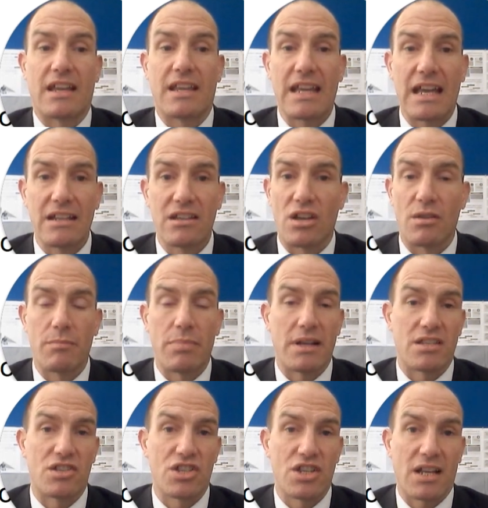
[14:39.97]
Again, going
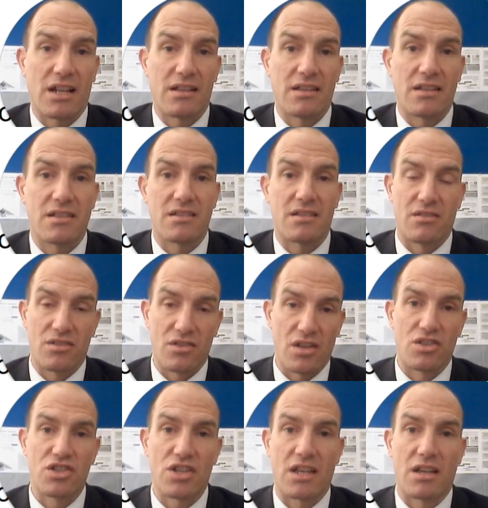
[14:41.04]
back to checklists
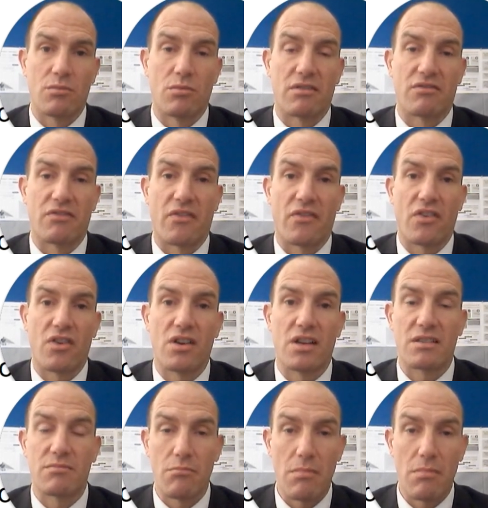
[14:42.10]
and checking what they've revised,